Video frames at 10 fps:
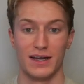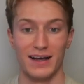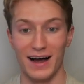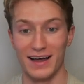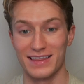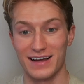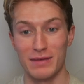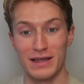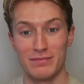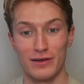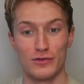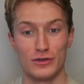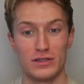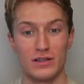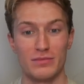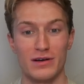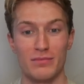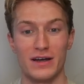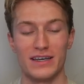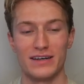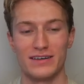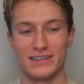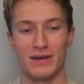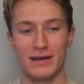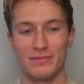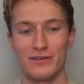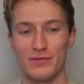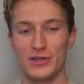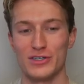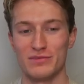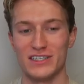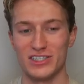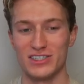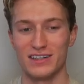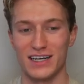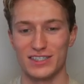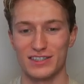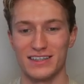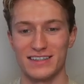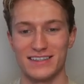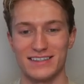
I think I made my first little bit of money here. This might have been from the gym niche still, actually. This